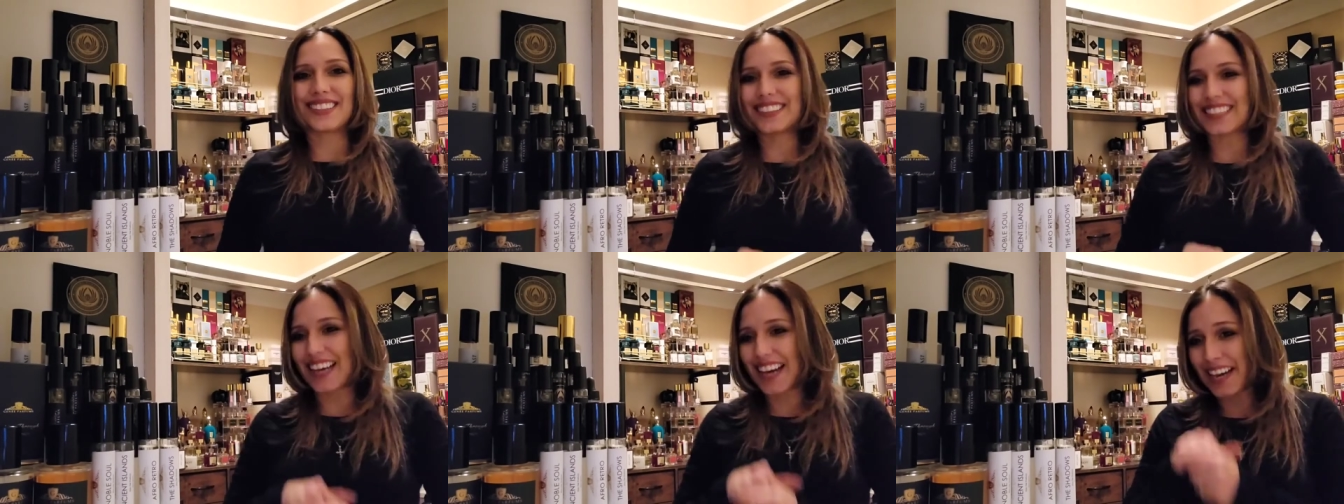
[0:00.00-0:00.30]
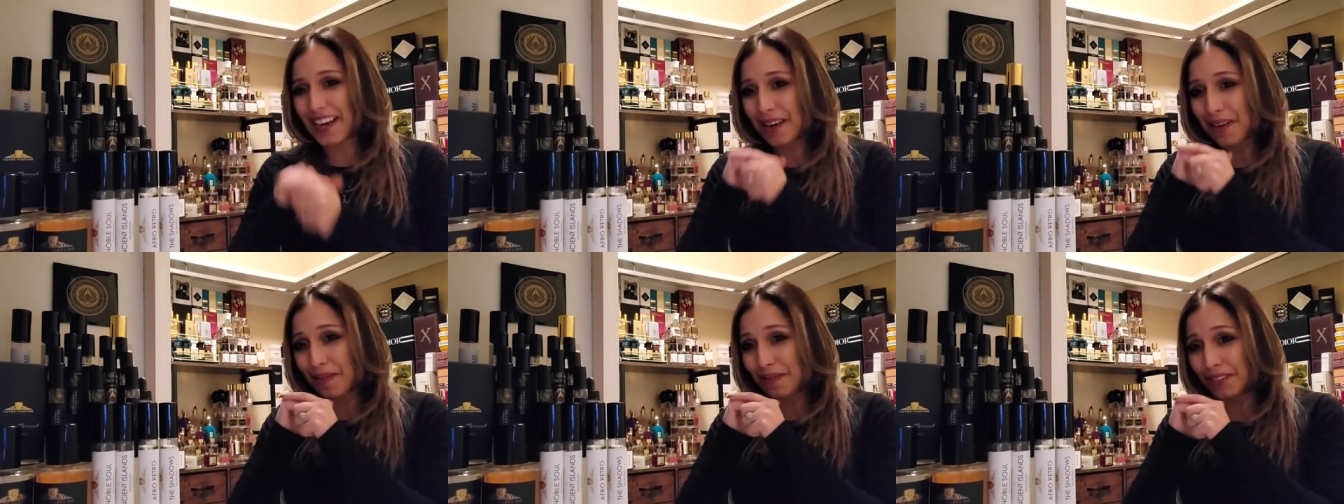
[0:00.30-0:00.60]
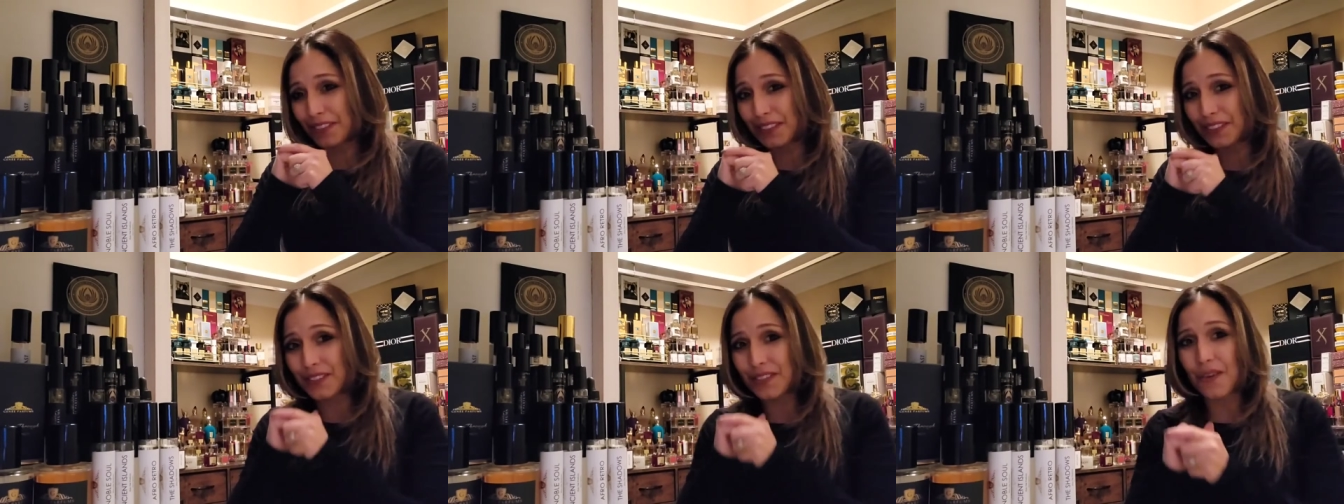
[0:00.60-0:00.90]
I have.
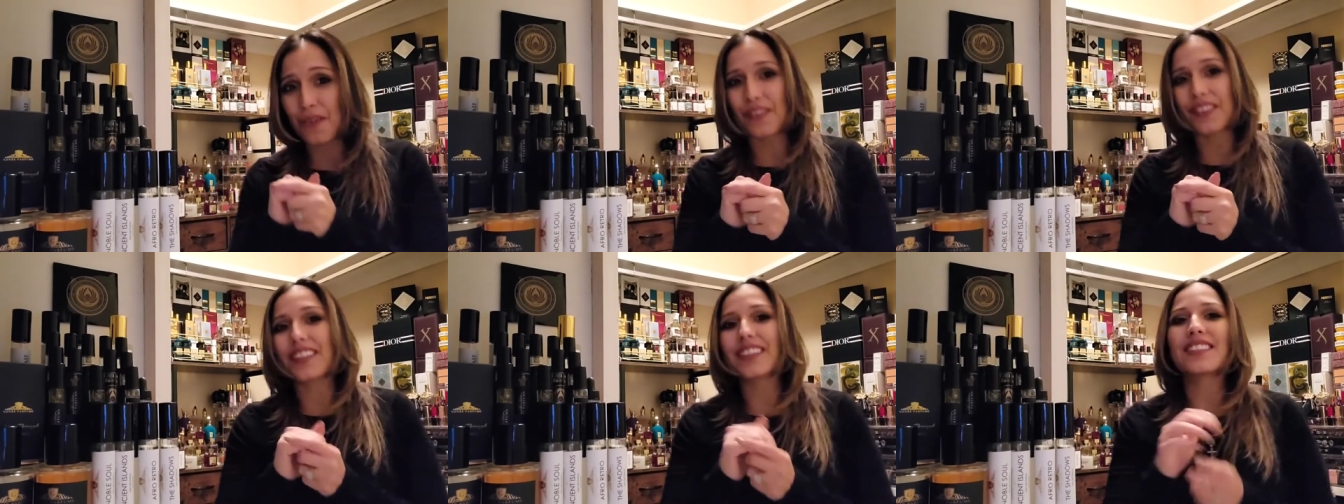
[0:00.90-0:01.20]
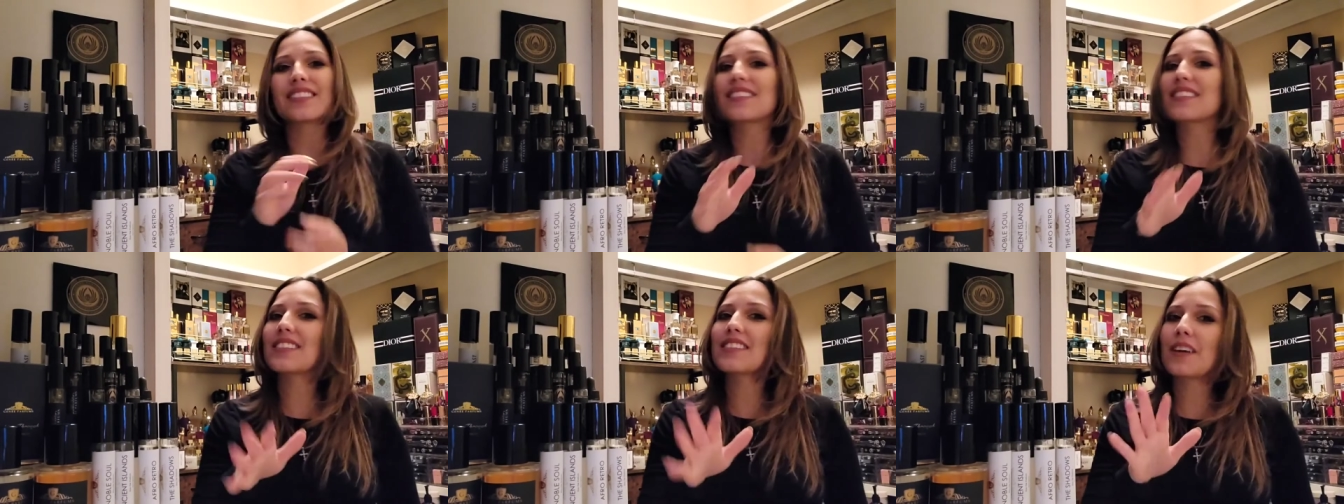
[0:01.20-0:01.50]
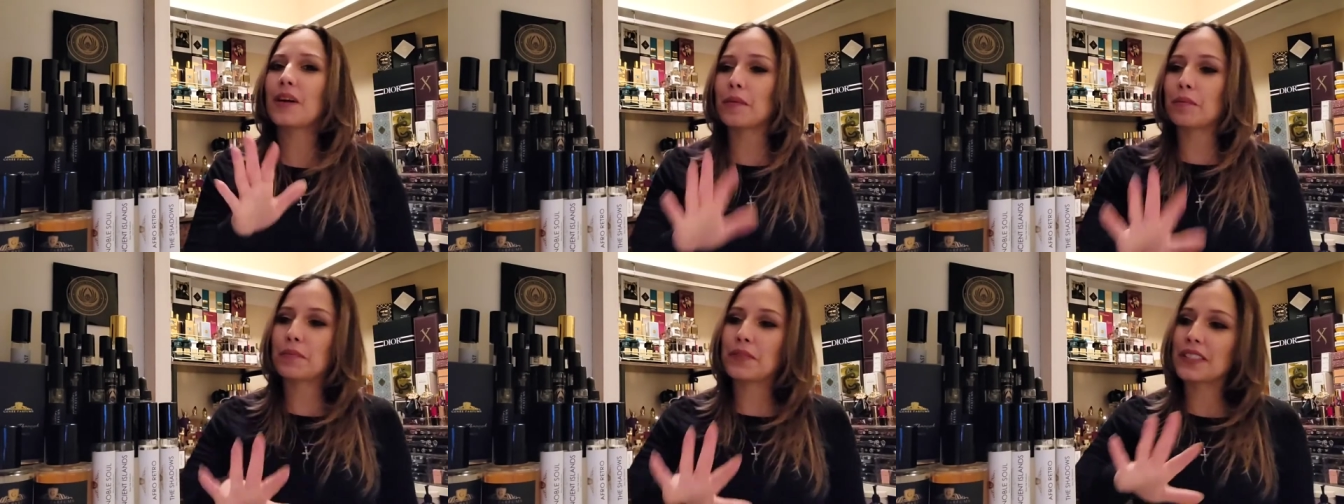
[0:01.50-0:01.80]
so, this is
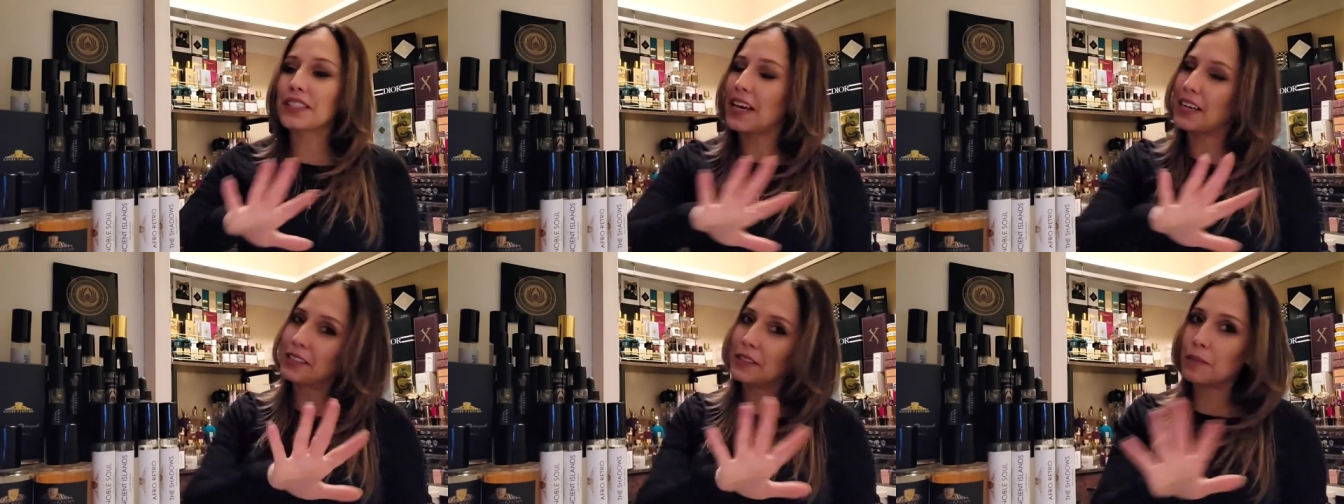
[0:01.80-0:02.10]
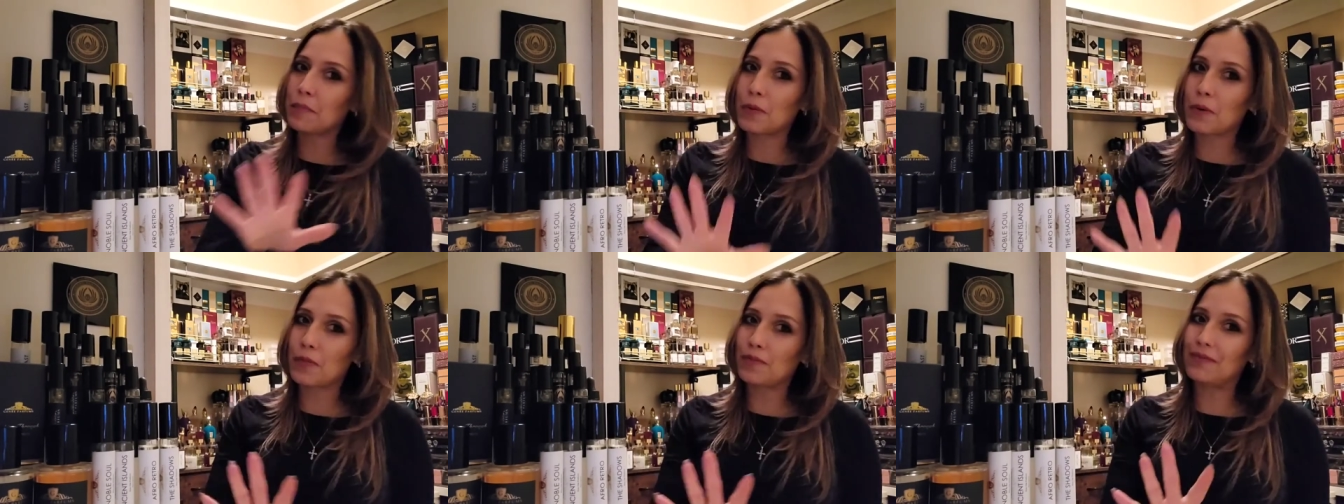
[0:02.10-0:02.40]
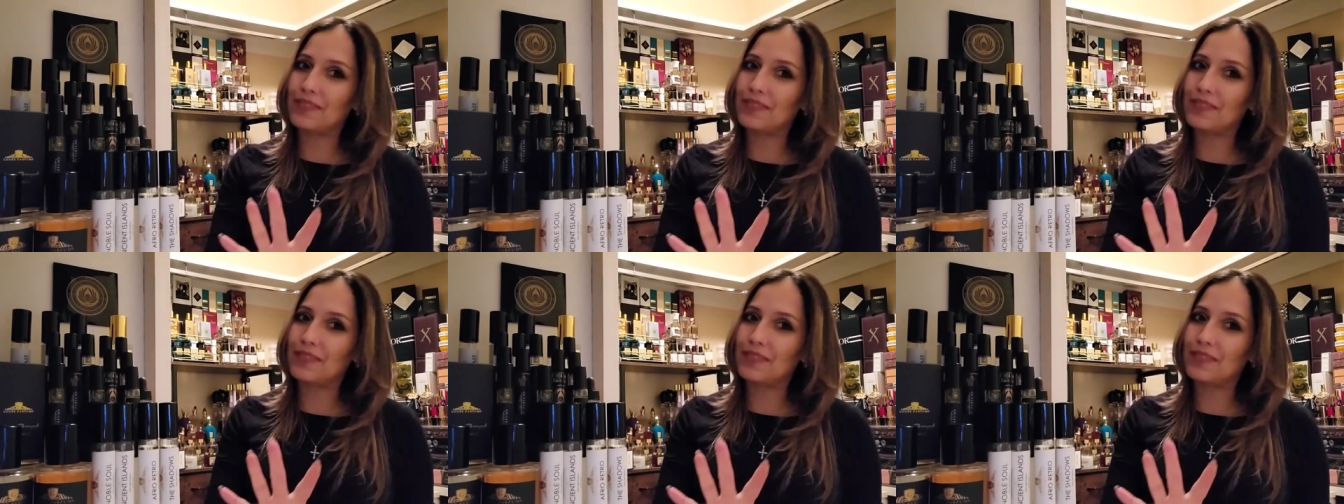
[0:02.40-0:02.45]
upsizable.